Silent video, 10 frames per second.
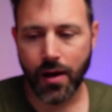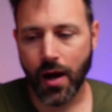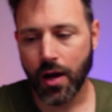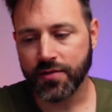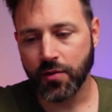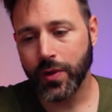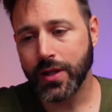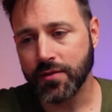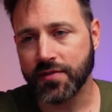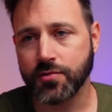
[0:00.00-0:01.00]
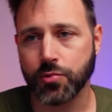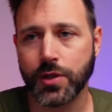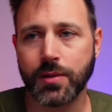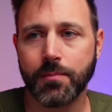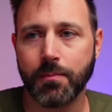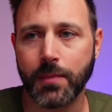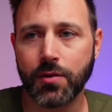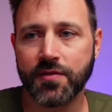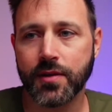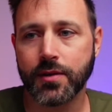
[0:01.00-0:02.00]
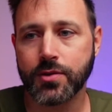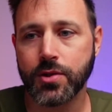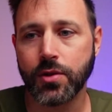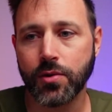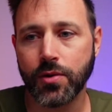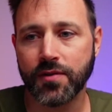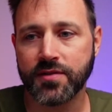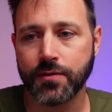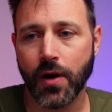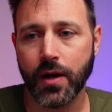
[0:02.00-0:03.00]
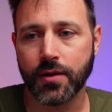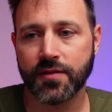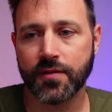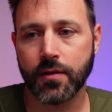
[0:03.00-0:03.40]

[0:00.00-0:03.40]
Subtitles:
So we can stream music to this device.